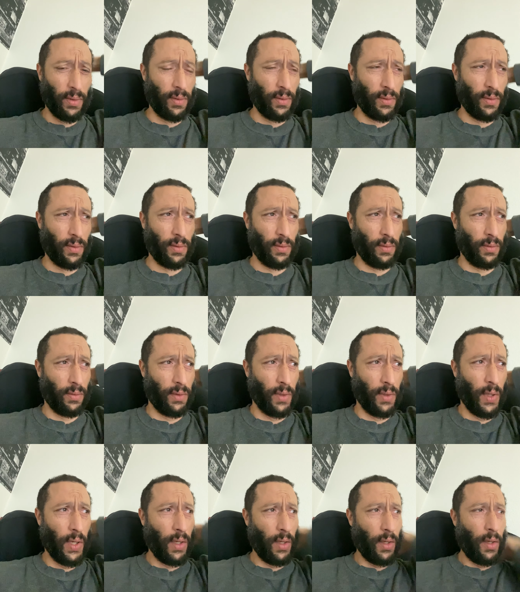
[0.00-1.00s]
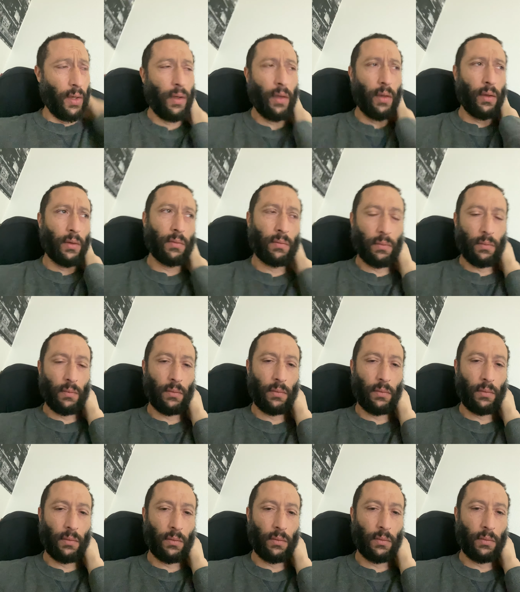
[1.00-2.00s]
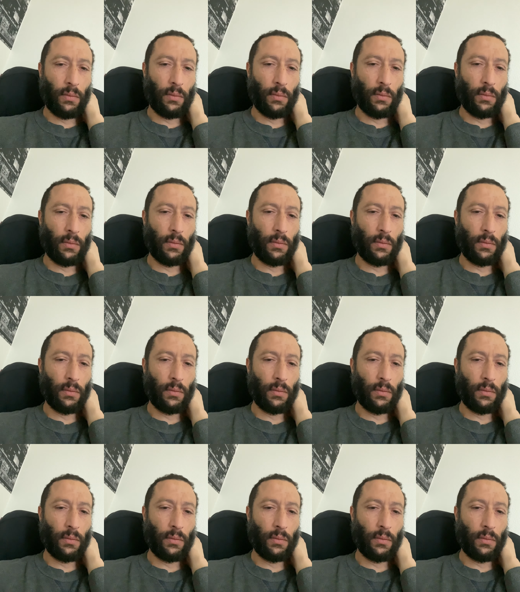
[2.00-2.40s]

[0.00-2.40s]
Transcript: Nothing is said.